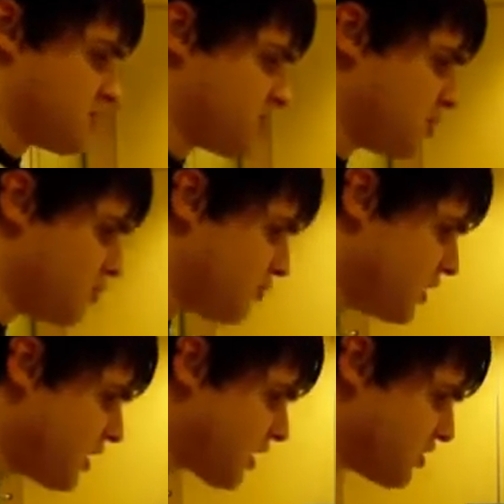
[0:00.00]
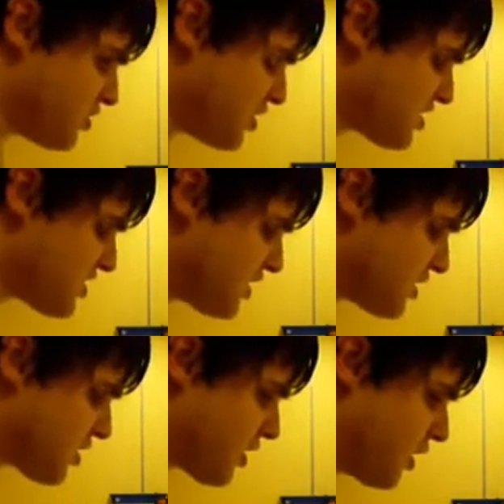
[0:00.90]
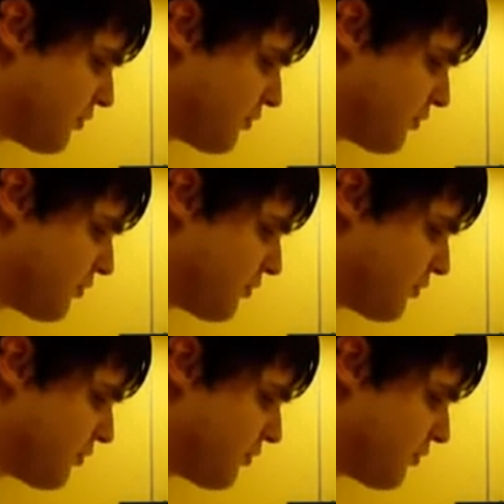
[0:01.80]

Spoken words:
So yeah, you can see that